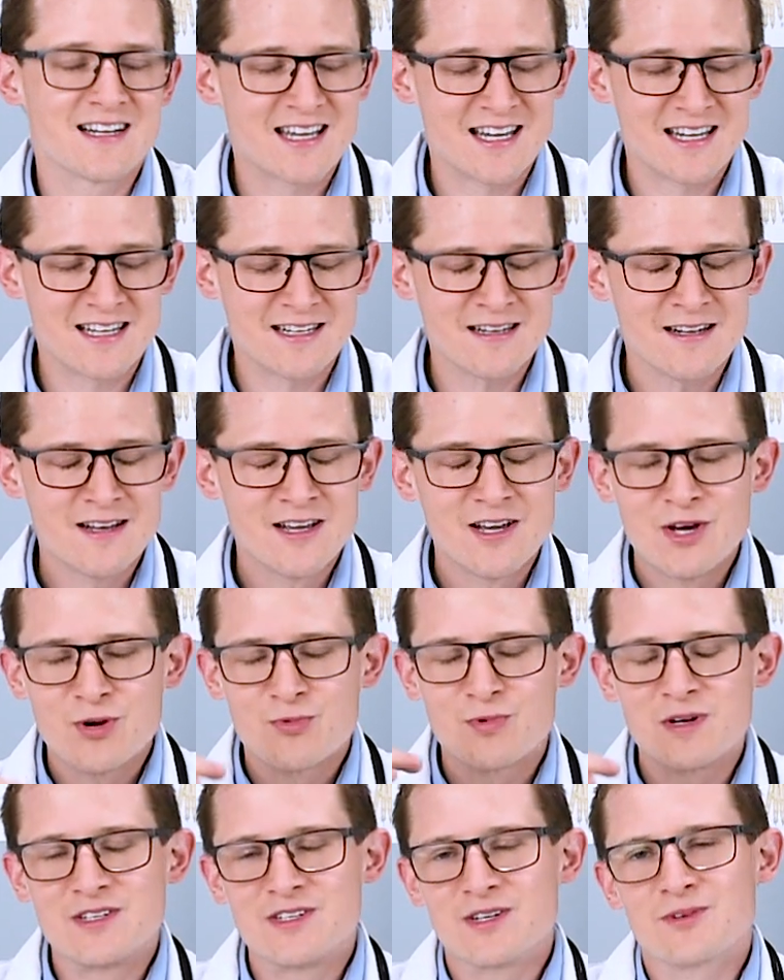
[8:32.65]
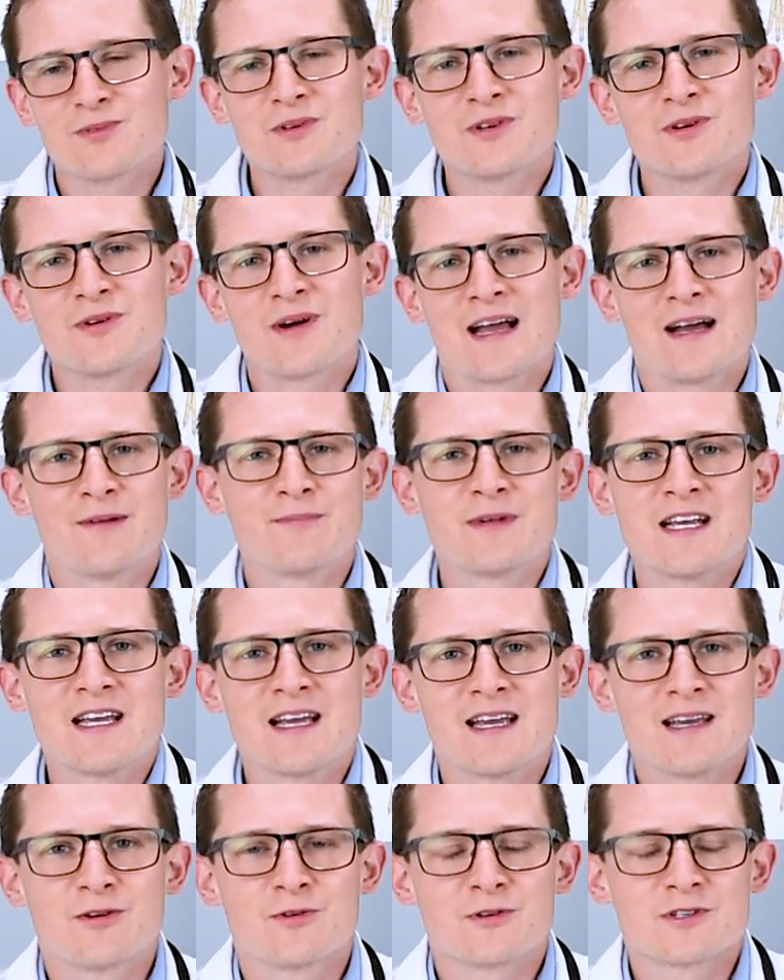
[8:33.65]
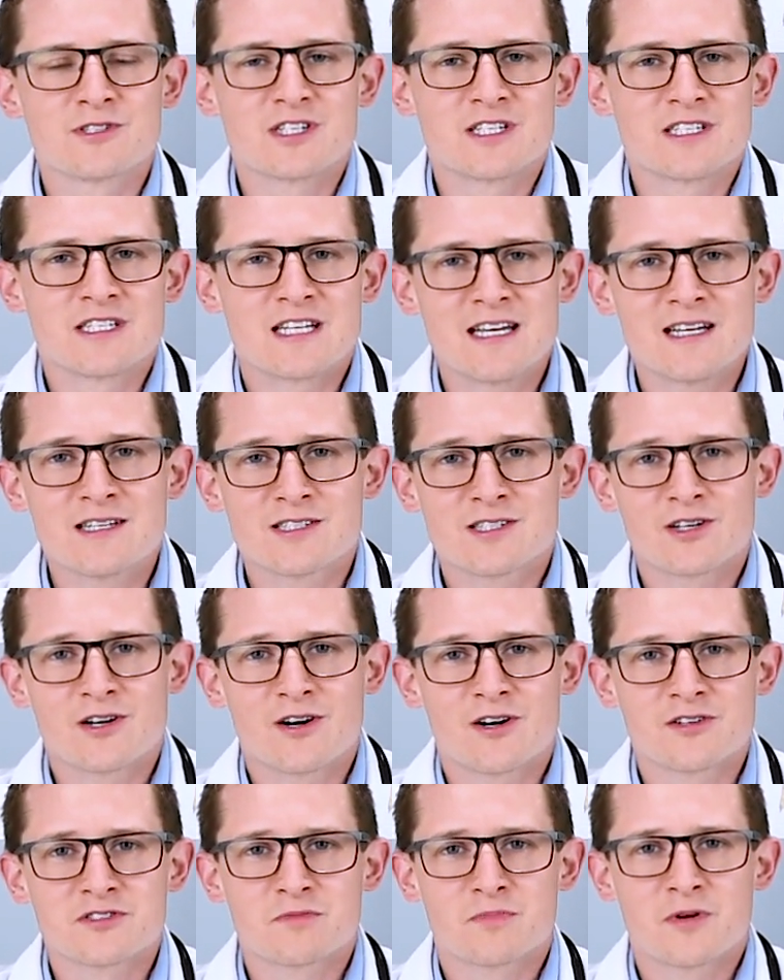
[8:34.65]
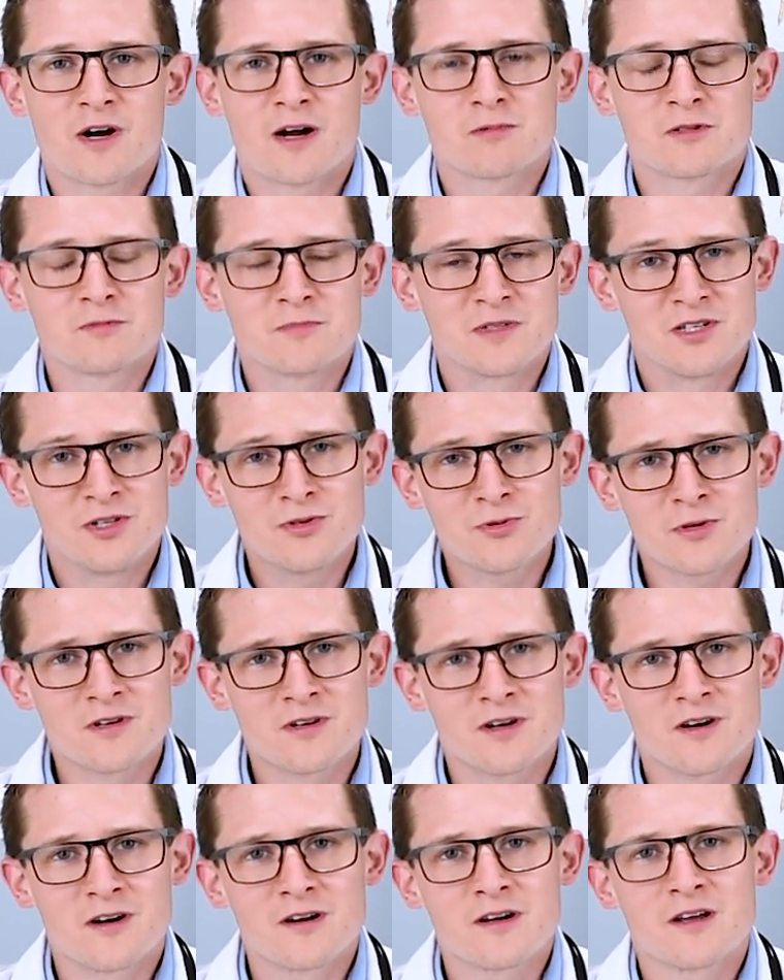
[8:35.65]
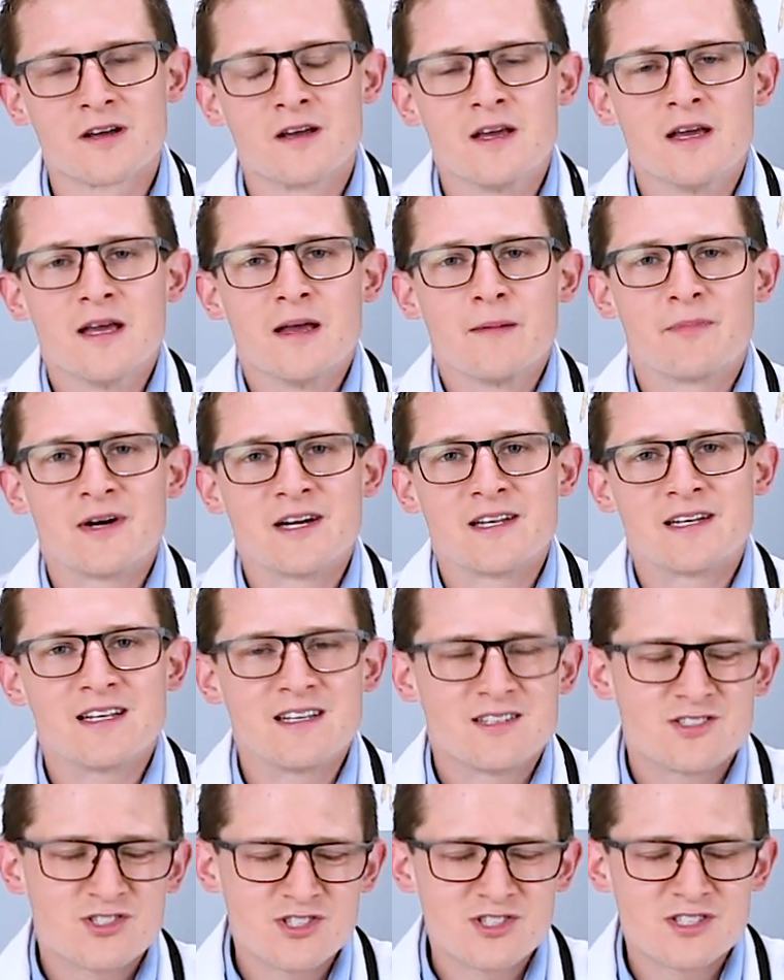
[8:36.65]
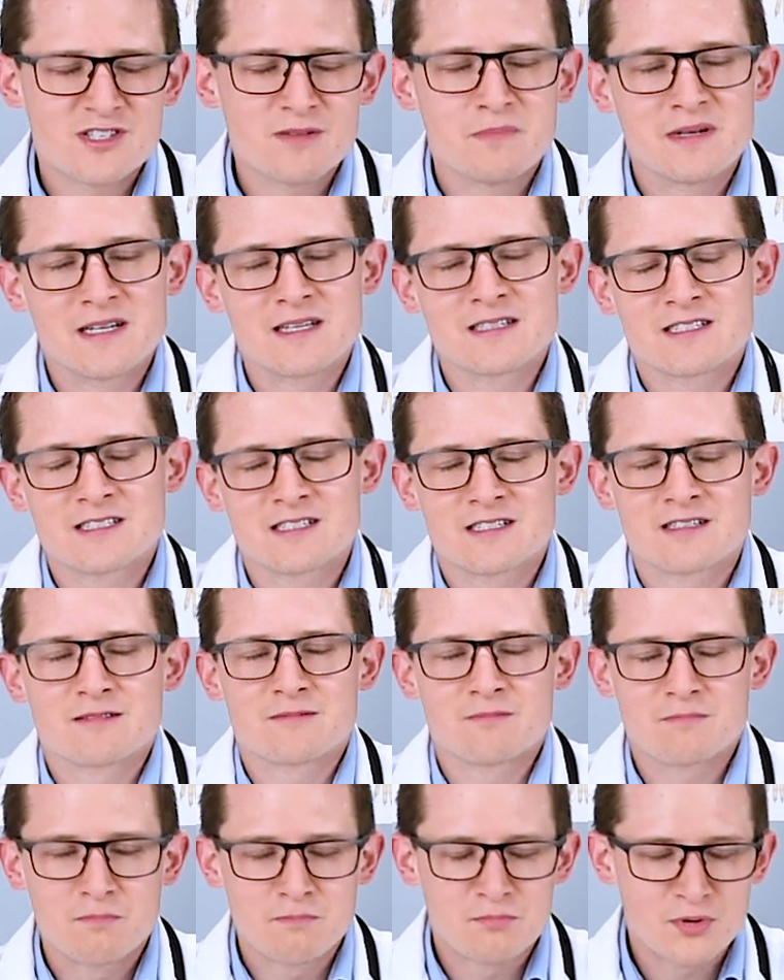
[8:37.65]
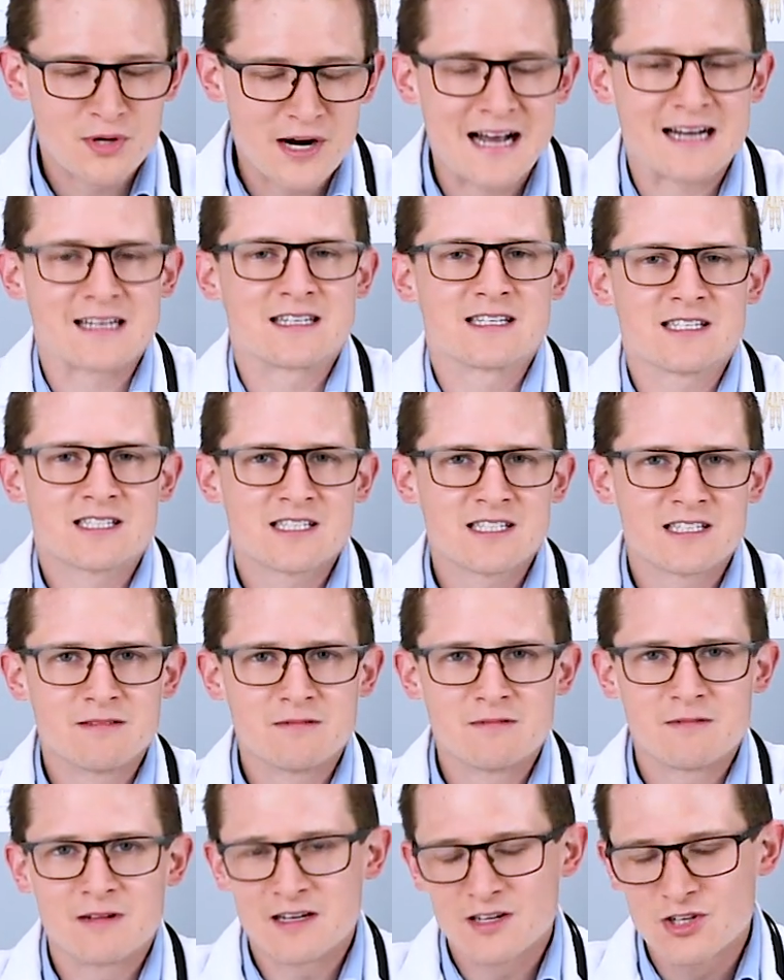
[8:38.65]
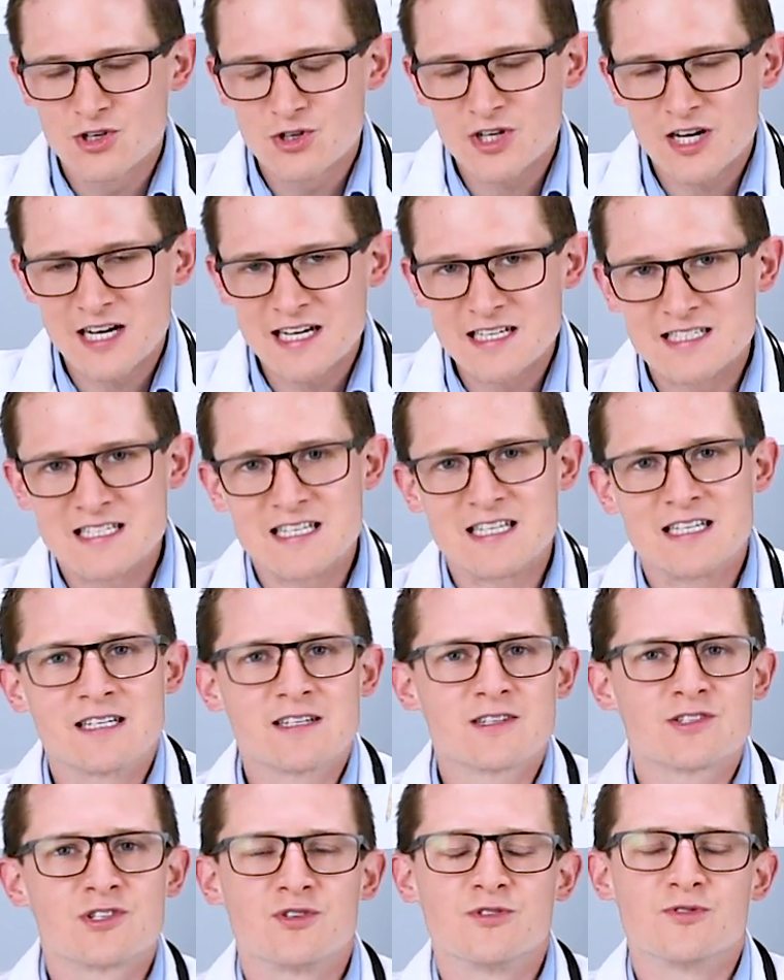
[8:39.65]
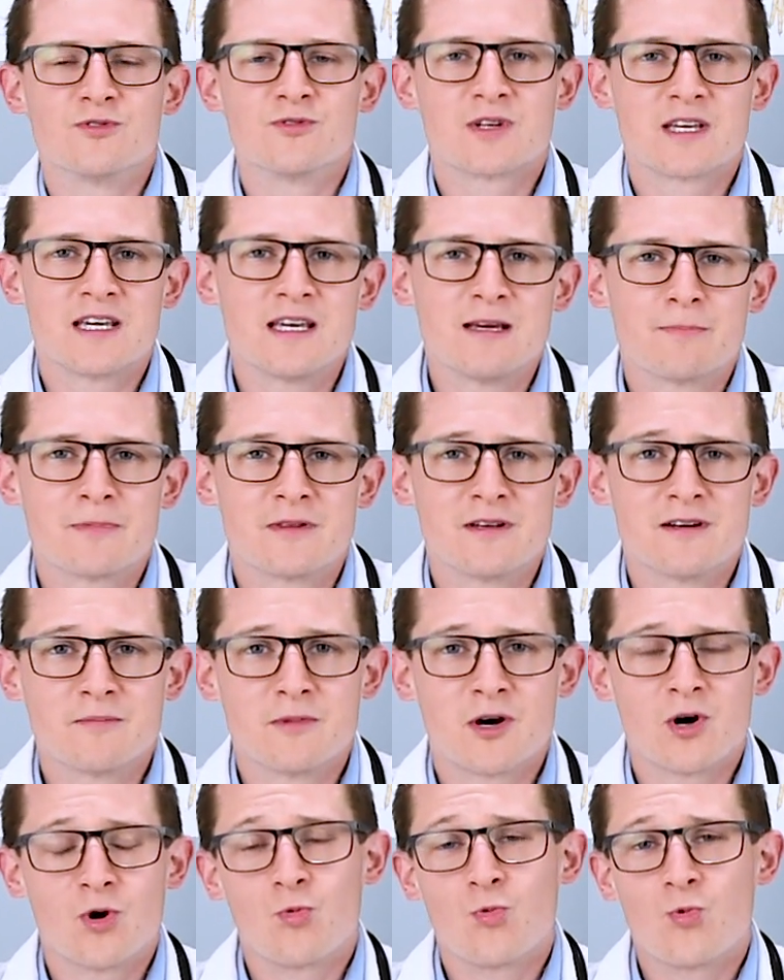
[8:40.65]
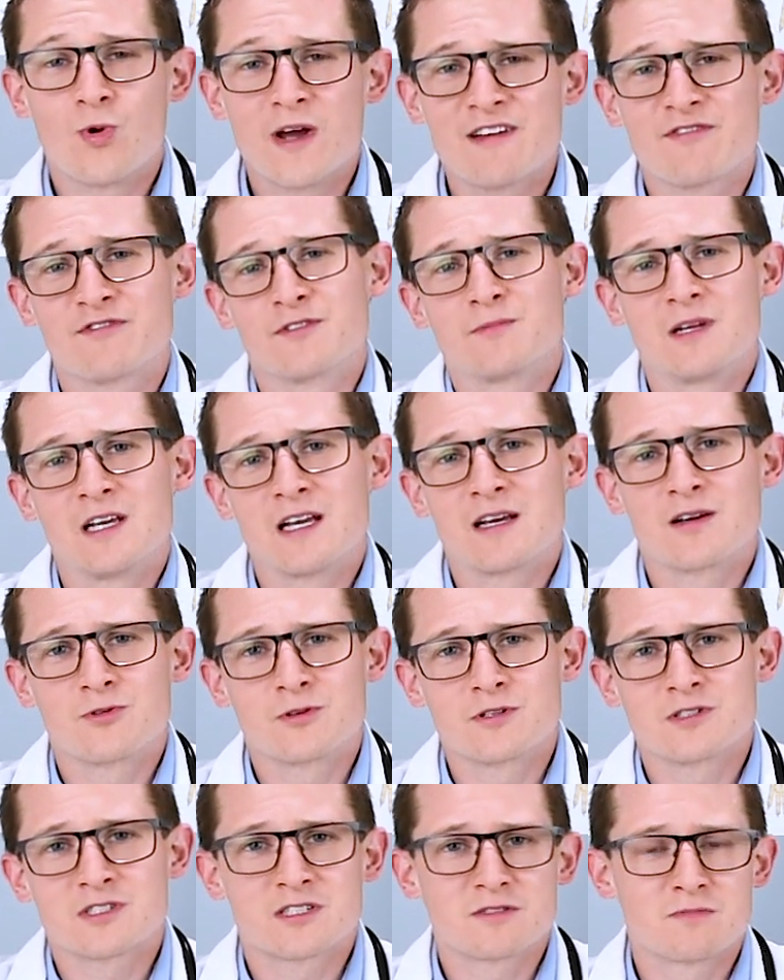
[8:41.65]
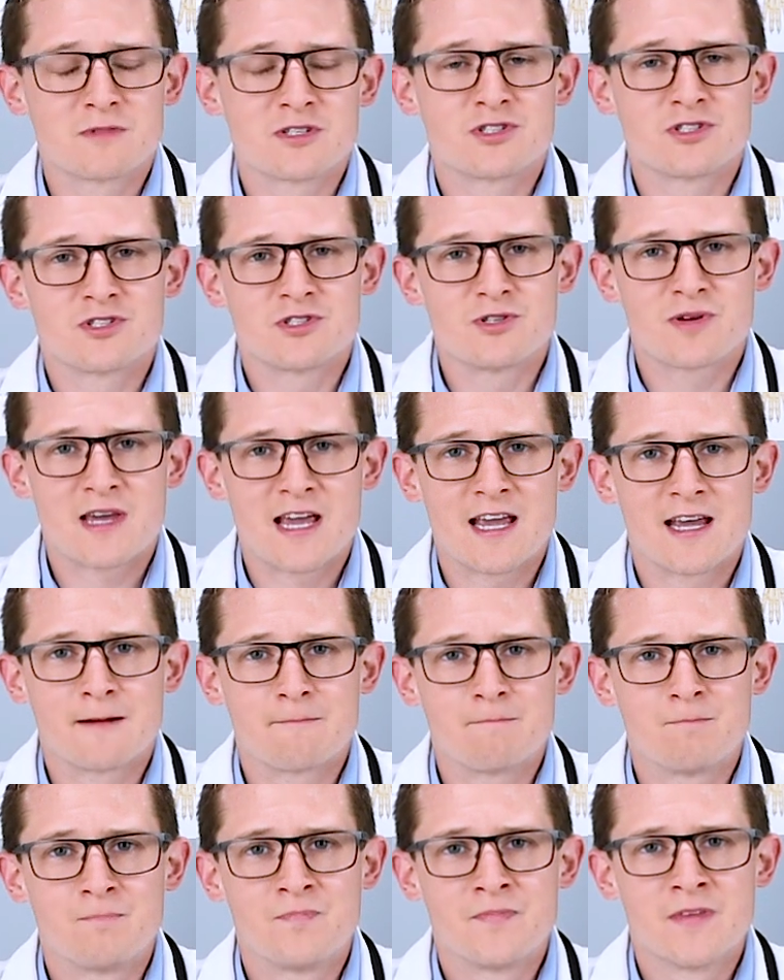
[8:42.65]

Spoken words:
Again, we don't know how many acorns it takes to cause a problem in your dog, but it's just a best practice and a good idea to keep them away from the acorns as much as you can.